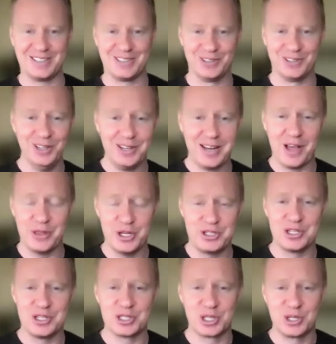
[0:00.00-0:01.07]
or look how this
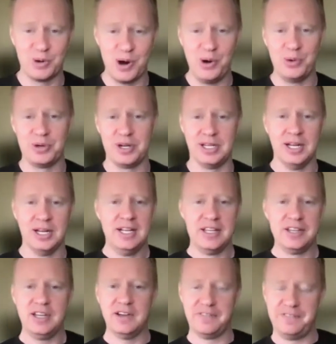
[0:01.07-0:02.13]
has grown and
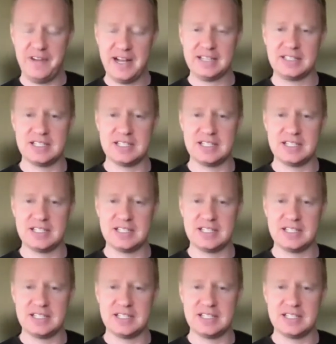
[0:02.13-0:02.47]
the effect